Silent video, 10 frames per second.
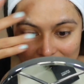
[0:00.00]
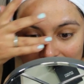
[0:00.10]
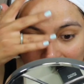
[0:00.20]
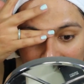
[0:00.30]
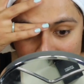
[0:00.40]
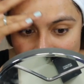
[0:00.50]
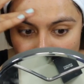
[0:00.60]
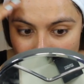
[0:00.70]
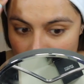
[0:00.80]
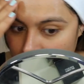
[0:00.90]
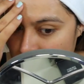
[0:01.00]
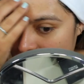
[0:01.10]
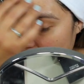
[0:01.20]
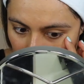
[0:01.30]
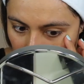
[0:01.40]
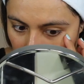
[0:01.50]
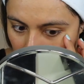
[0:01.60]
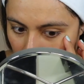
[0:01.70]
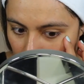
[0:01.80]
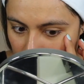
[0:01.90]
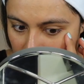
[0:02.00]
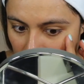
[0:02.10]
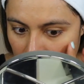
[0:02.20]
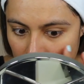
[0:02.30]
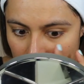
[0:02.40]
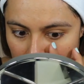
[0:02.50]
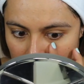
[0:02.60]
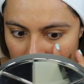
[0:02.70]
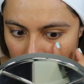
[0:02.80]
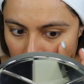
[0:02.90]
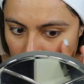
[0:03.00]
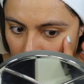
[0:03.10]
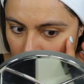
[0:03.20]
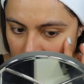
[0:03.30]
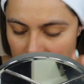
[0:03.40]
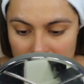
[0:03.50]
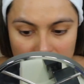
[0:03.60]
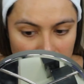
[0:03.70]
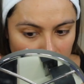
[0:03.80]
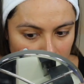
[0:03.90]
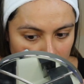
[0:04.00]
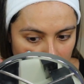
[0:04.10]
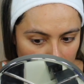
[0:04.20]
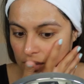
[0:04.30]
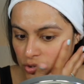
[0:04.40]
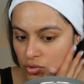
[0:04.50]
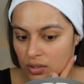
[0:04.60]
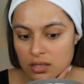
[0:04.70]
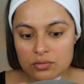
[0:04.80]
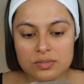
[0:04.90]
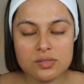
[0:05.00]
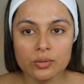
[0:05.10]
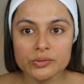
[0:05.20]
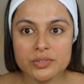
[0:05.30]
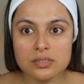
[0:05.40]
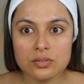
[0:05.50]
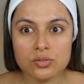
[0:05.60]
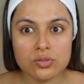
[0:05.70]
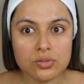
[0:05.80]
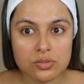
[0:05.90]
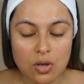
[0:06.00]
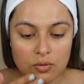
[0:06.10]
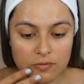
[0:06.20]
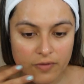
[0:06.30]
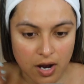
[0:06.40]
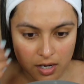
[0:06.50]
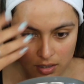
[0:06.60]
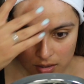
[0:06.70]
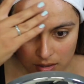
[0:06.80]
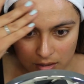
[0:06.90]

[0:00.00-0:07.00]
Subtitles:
That is wild. Yeah, I am seeing a lot of hyperpigmentation here. Enjoying the results so far